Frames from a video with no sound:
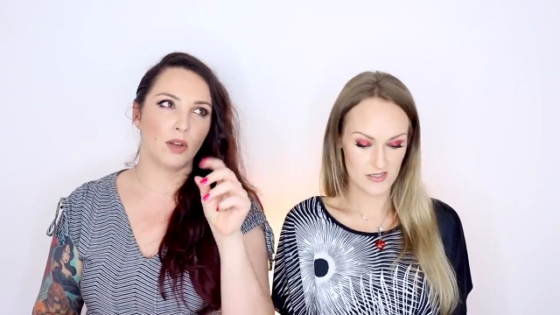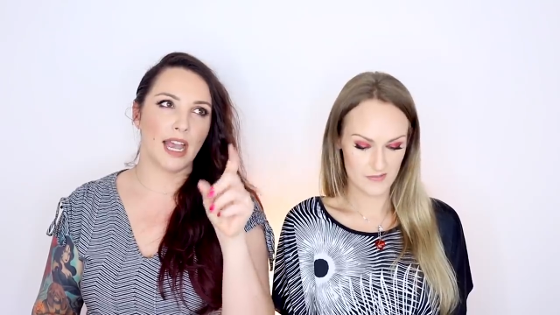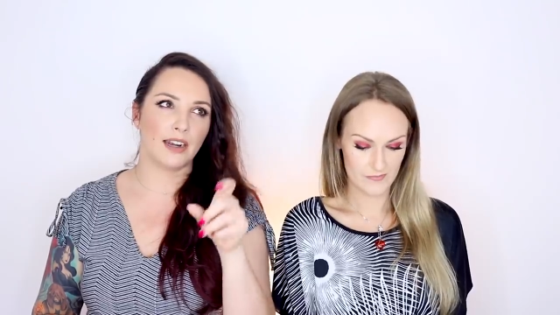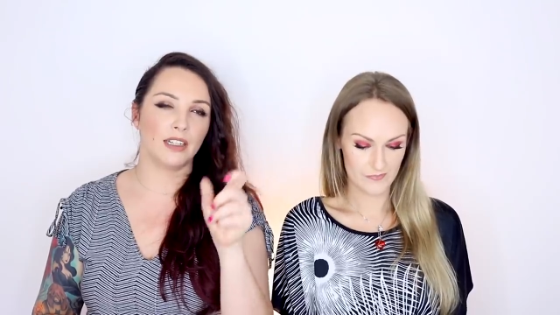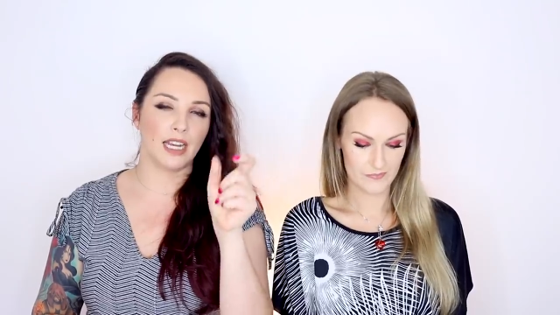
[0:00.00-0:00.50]
Speaker 1: An, we
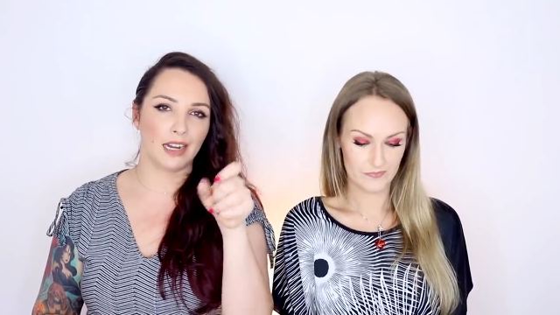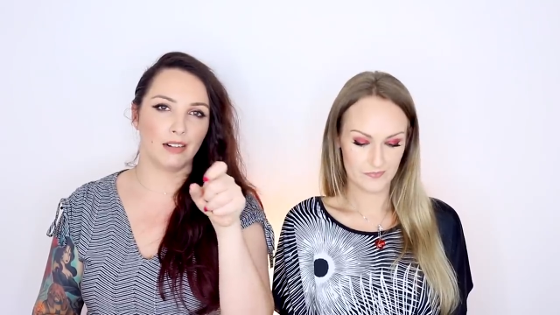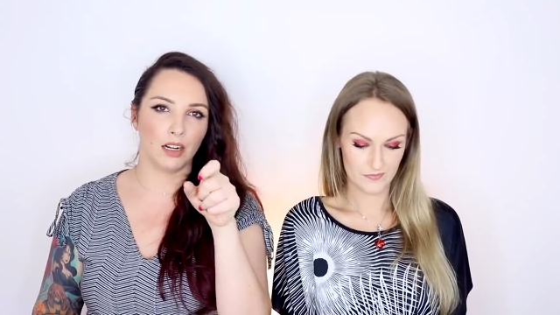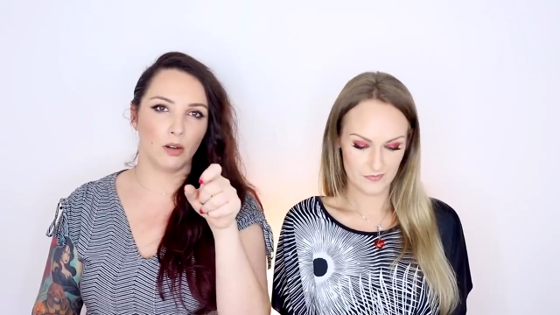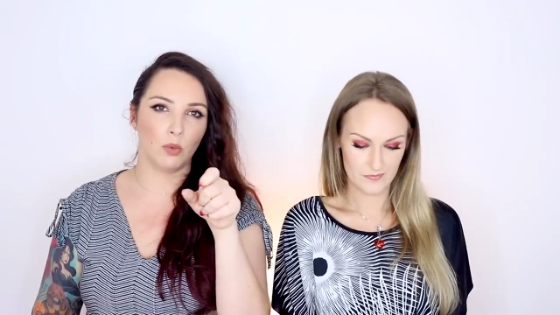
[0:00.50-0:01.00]
had an
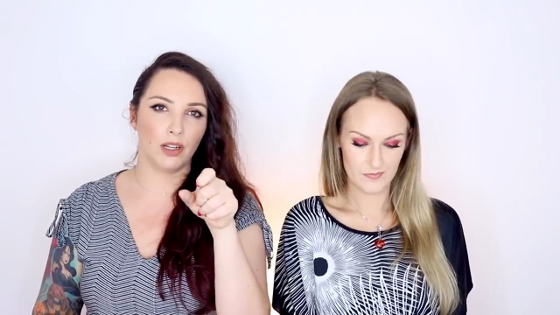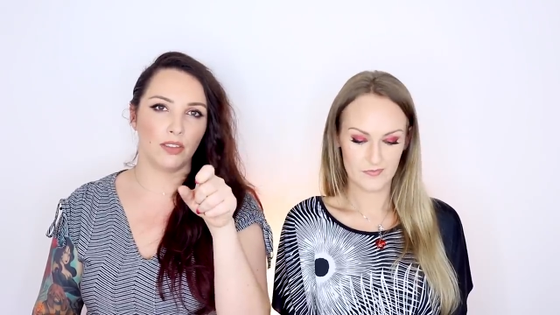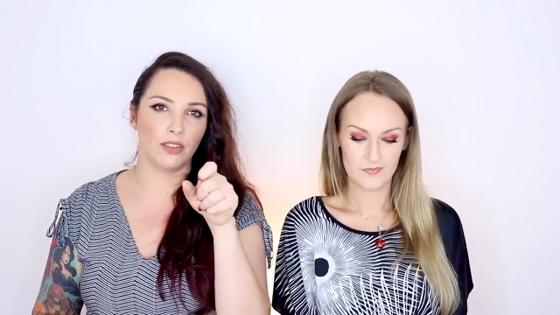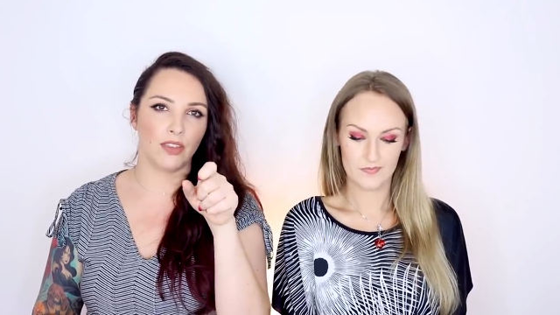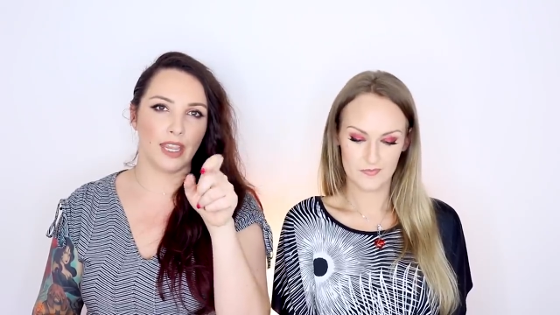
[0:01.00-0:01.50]
error
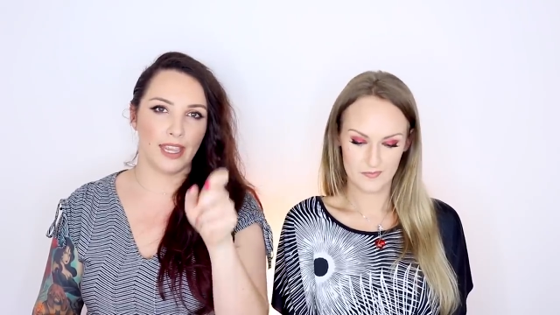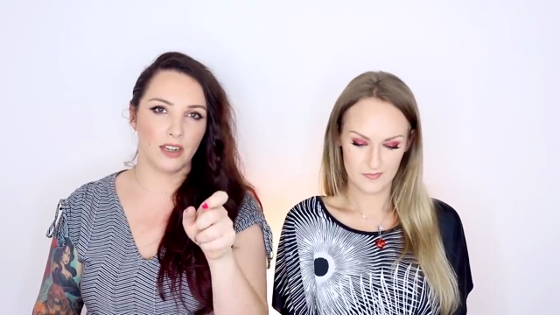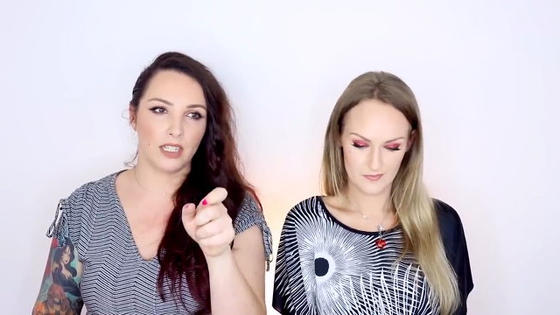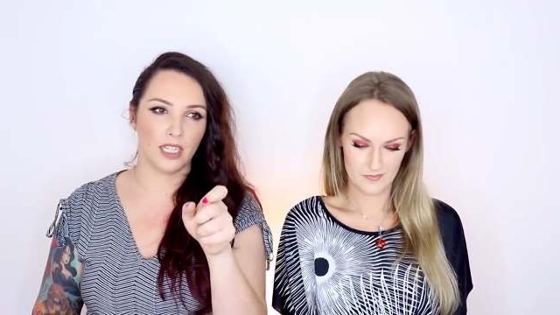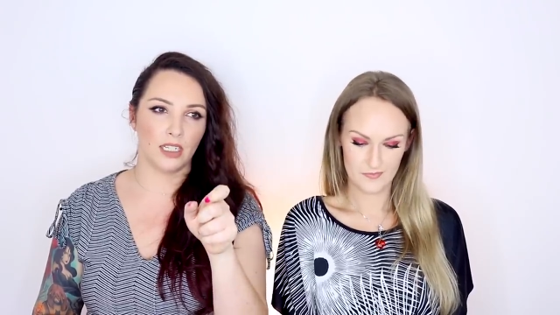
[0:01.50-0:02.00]
with the
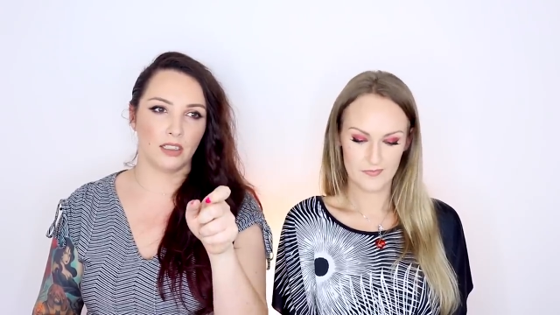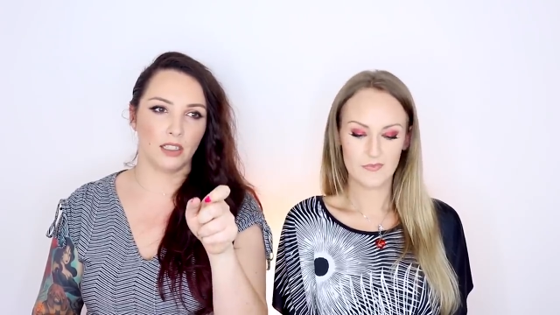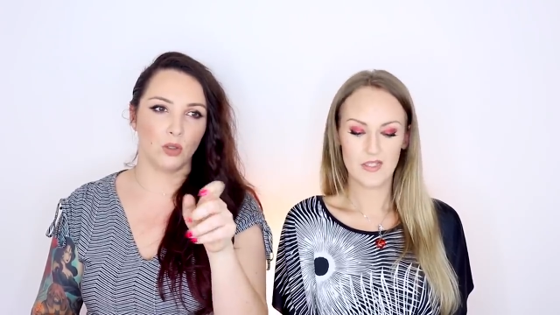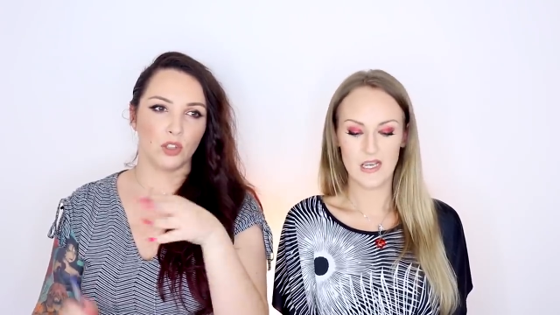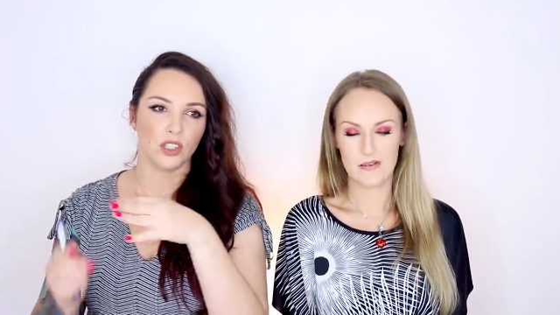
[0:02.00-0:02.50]
editing.
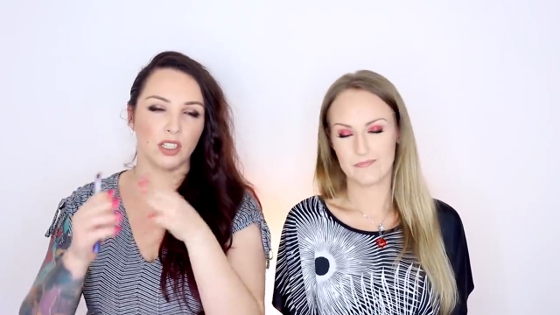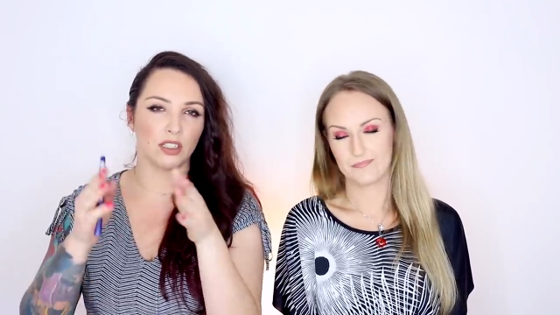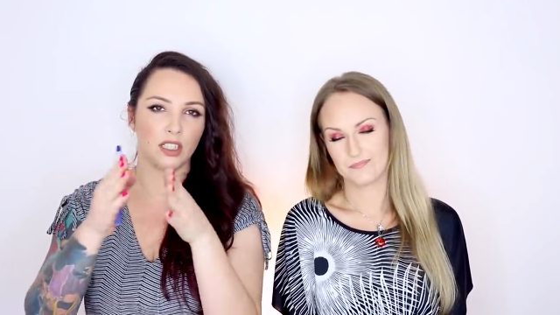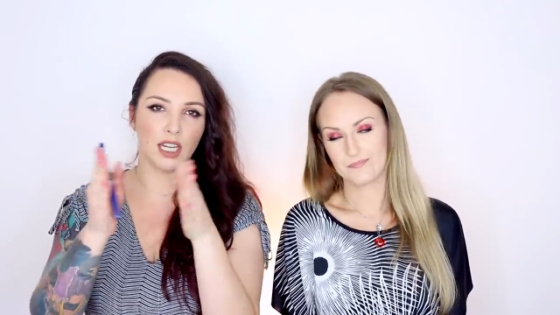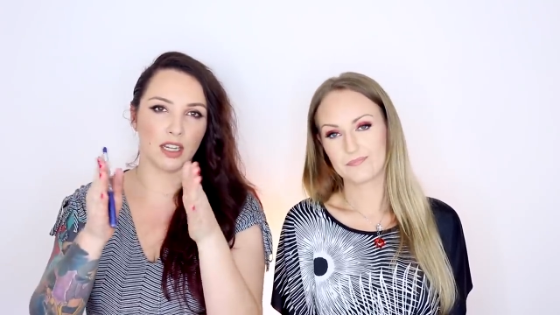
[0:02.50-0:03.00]
It was yeah. just a
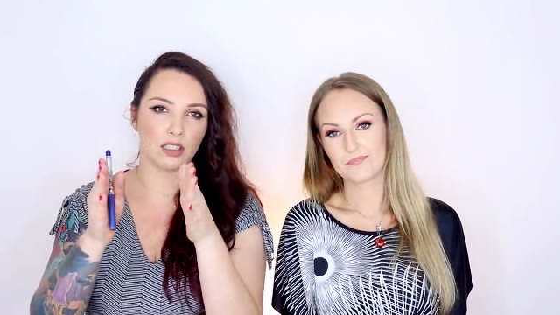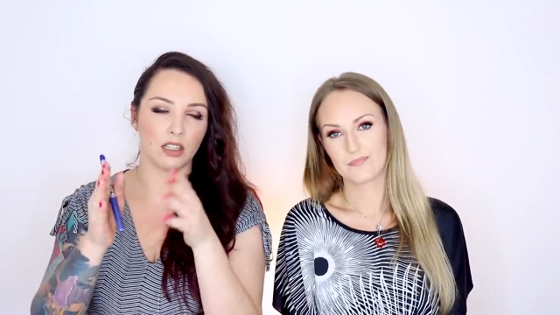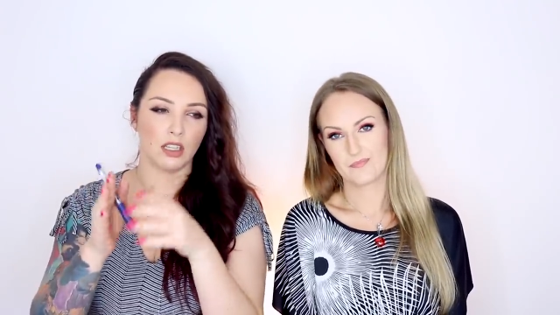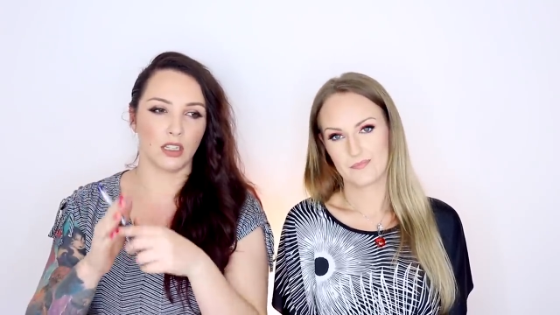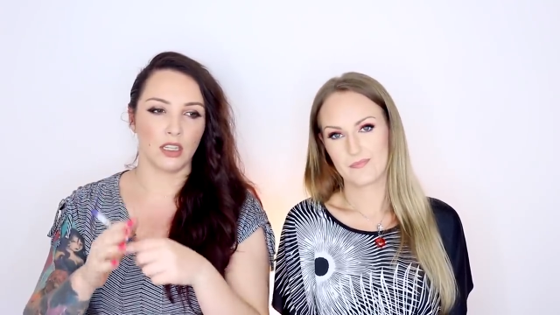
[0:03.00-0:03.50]
text
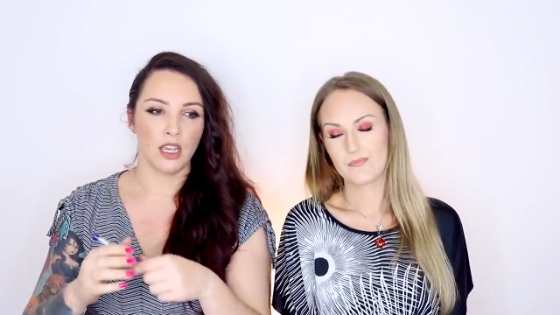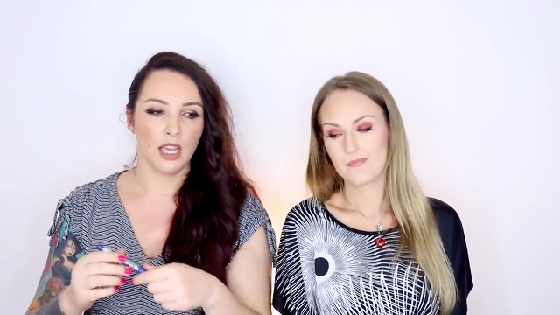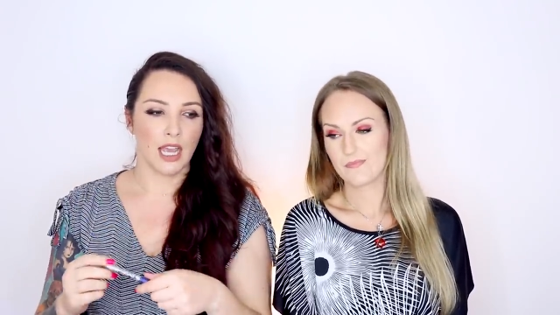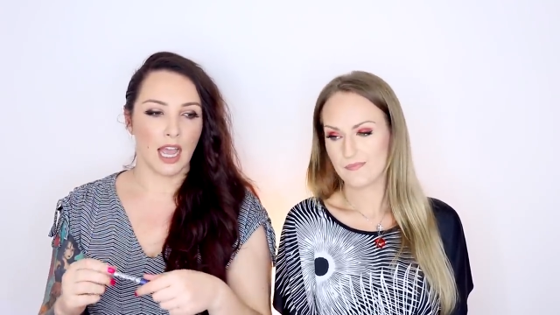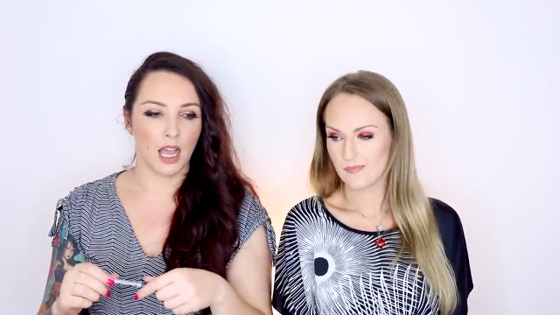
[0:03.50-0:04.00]
thing.
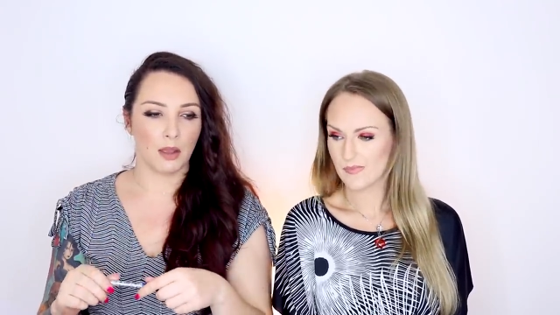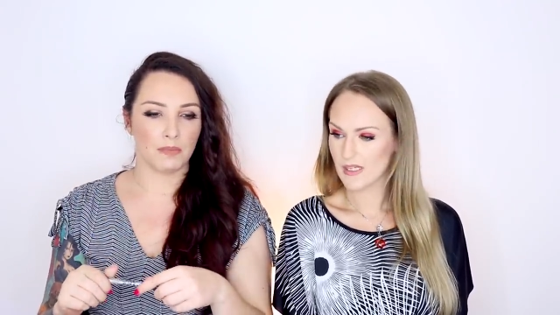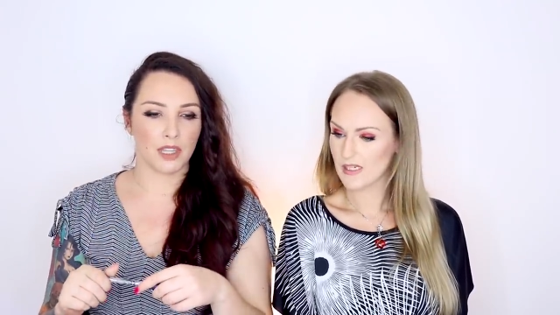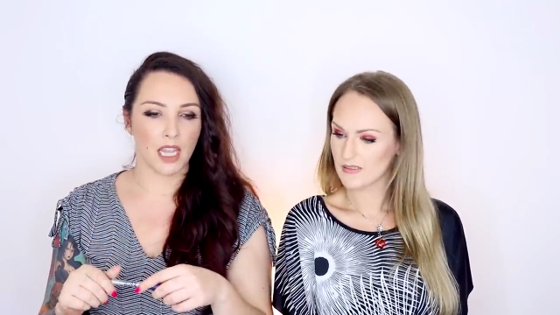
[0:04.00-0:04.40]
Um,